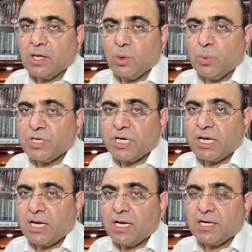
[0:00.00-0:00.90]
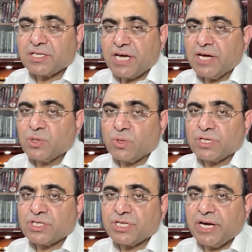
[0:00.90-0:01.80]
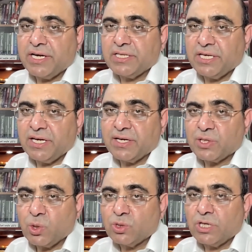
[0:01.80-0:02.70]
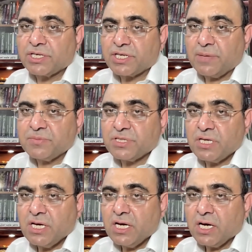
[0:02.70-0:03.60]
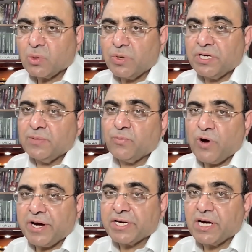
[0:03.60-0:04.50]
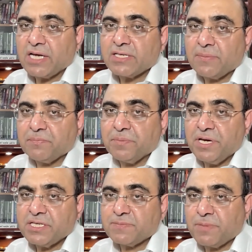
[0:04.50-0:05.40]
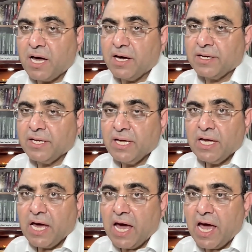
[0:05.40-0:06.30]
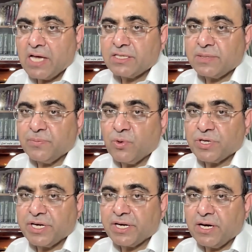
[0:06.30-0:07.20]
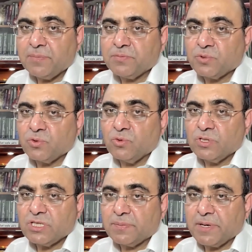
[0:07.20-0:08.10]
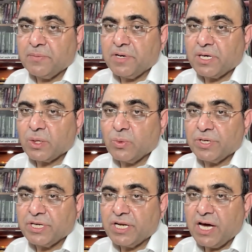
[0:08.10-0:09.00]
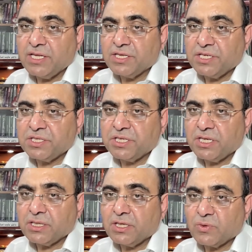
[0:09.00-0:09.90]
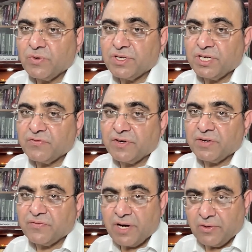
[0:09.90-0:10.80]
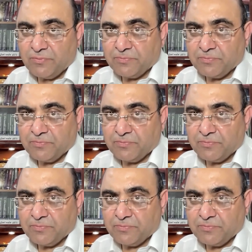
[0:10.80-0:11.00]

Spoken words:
we shall try to understand the Donald Trump's 20-point Gaza Peace Plan as reported up through September 29-30th, 2025.